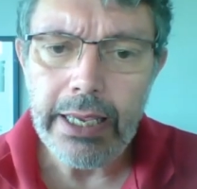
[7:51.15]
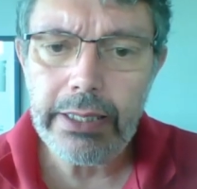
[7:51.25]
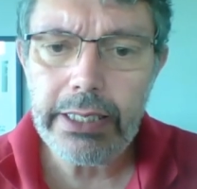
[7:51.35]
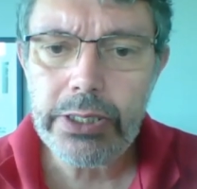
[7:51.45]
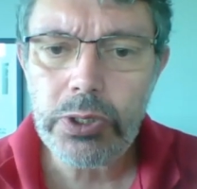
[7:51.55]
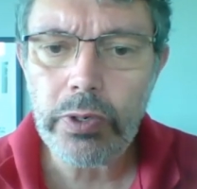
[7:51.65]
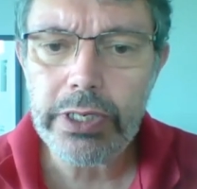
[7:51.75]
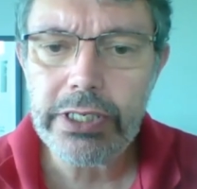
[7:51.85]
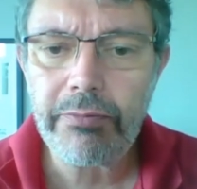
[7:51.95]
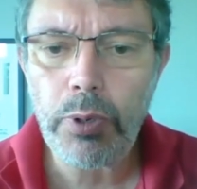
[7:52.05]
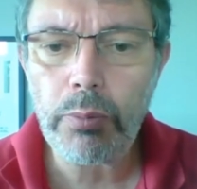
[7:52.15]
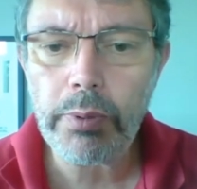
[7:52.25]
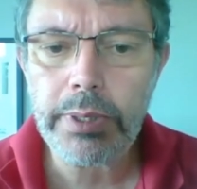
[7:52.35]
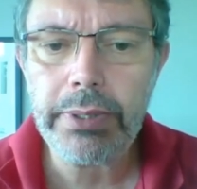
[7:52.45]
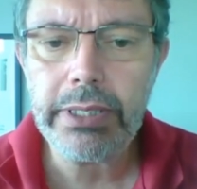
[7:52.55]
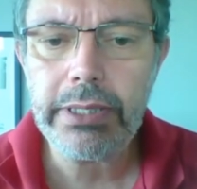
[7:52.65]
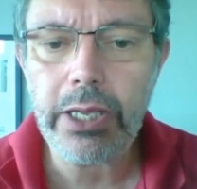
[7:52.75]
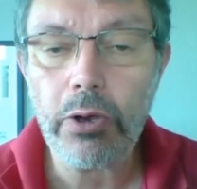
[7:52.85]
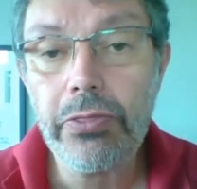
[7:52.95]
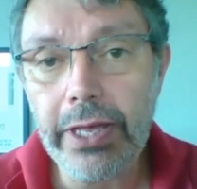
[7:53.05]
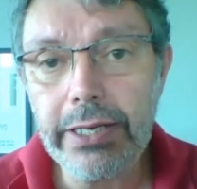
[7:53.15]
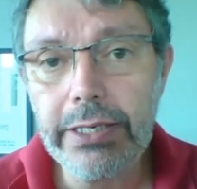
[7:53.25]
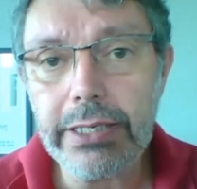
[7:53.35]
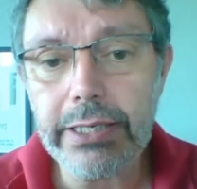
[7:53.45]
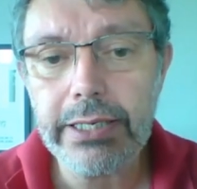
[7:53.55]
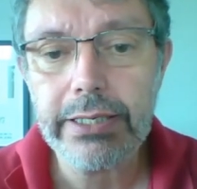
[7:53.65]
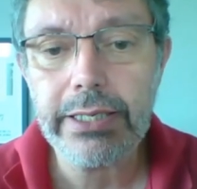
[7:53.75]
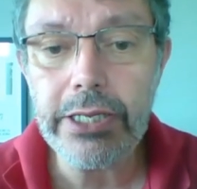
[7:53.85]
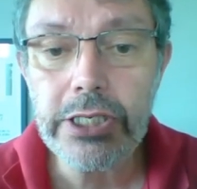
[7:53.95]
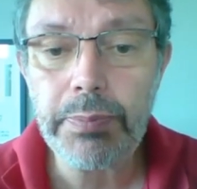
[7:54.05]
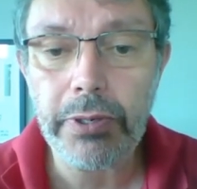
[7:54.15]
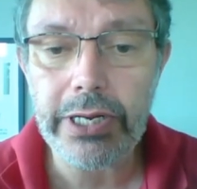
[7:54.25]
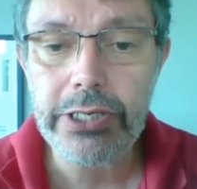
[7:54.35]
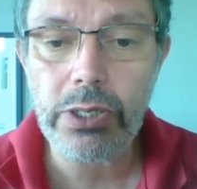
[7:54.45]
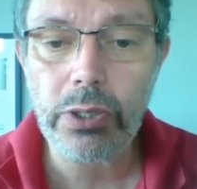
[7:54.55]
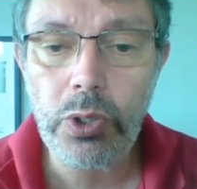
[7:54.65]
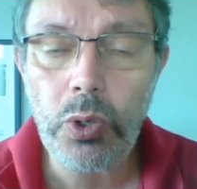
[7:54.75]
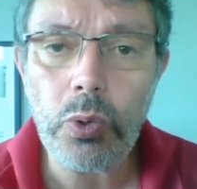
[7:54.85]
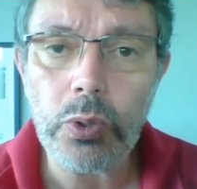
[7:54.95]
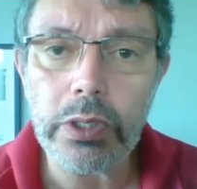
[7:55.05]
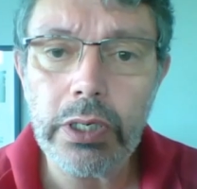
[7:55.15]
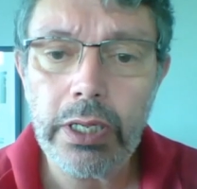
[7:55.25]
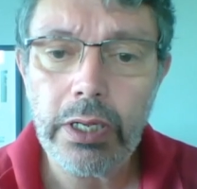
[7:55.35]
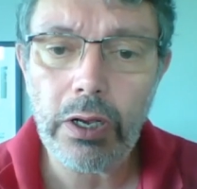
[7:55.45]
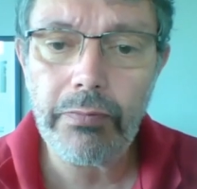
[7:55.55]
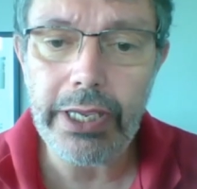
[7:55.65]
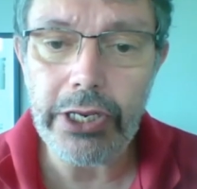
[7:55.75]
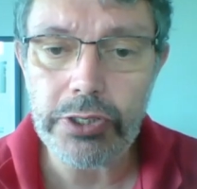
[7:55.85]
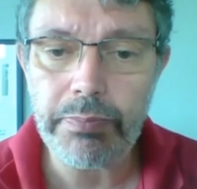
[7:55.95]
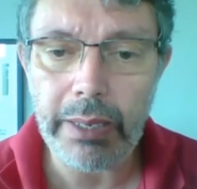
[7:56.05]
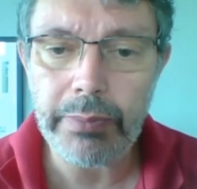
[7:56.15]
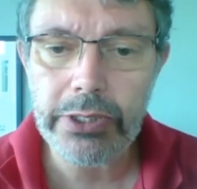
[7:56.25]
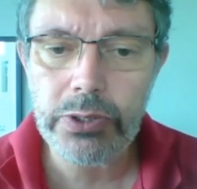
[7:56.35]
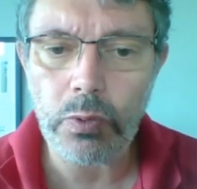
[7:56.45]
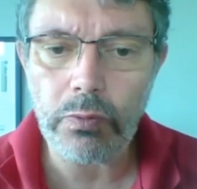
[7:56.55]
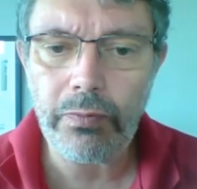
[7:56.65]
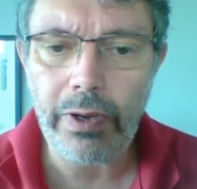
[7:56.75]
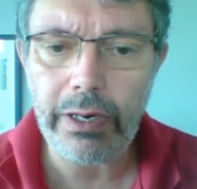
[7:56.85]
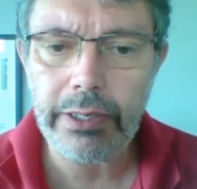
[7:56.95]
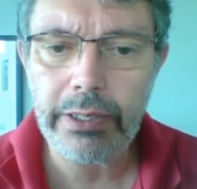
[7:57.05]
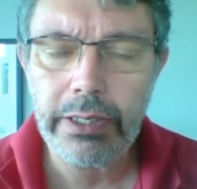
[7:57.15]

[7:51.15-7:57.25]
these stories have probably been the authentic, inspirational core of each BEMIS so far.